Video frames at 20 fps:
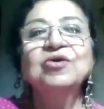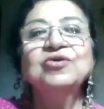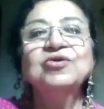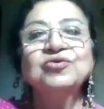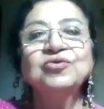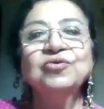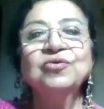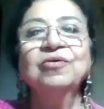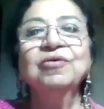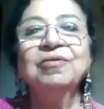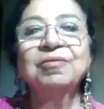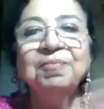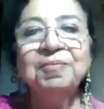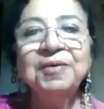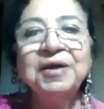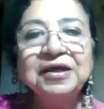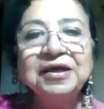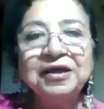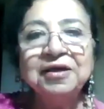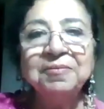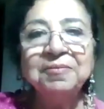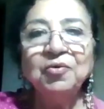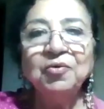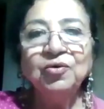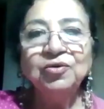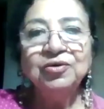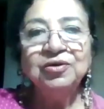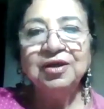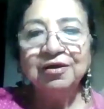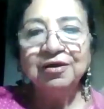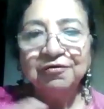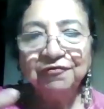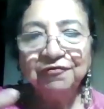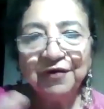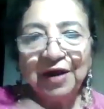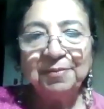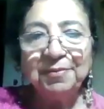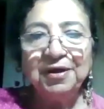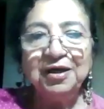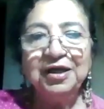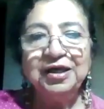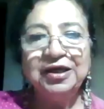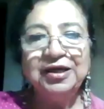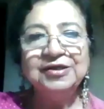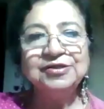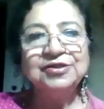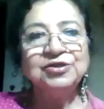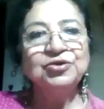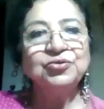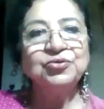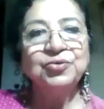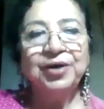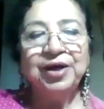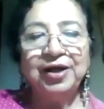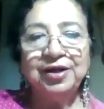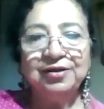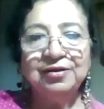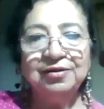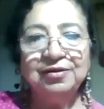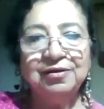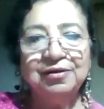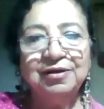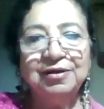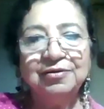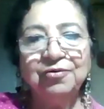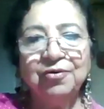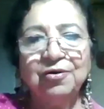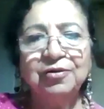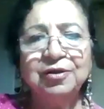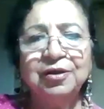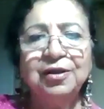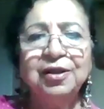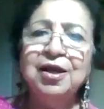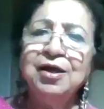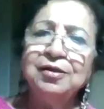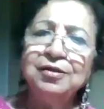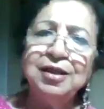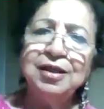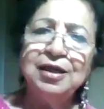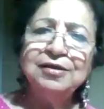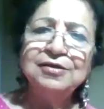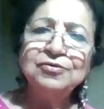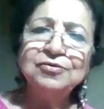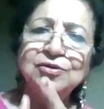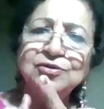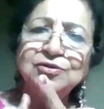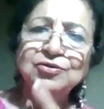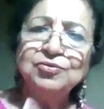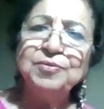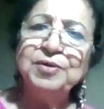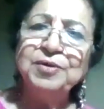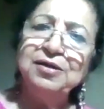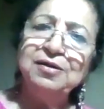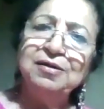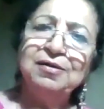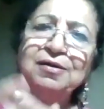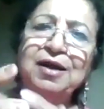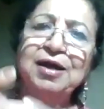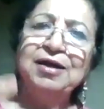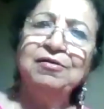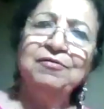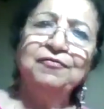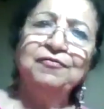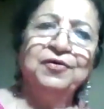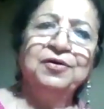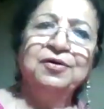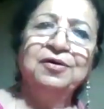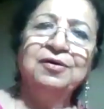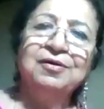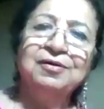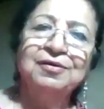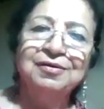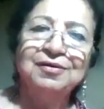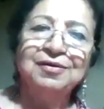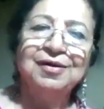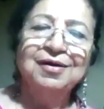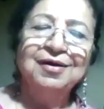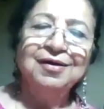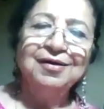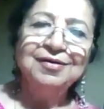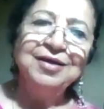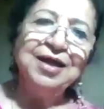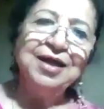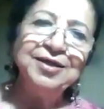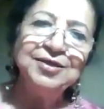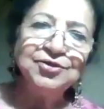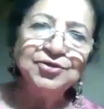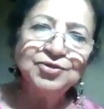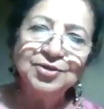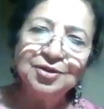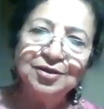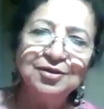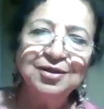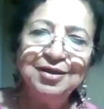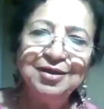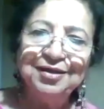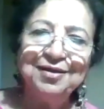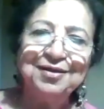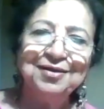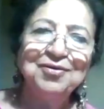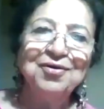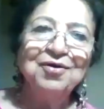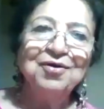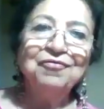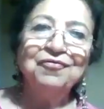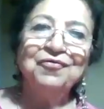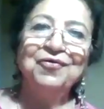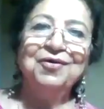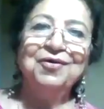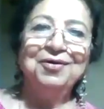So bringing both the families together and all that, that has also been a kind of a nice journey of